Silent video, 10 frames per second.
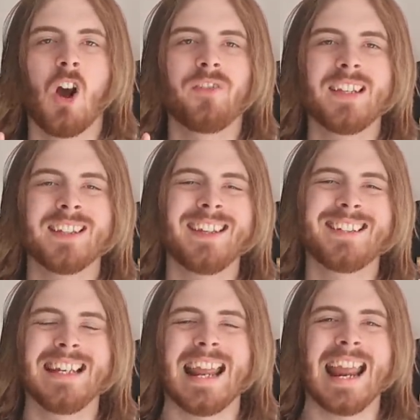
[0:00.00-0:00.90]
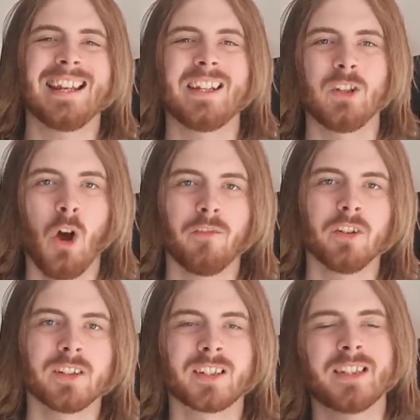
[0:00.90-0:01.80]
on the 1980
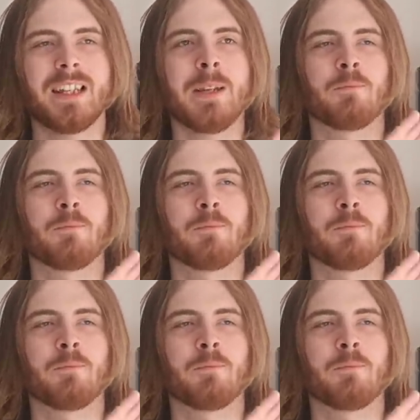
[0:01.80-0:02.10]
novel City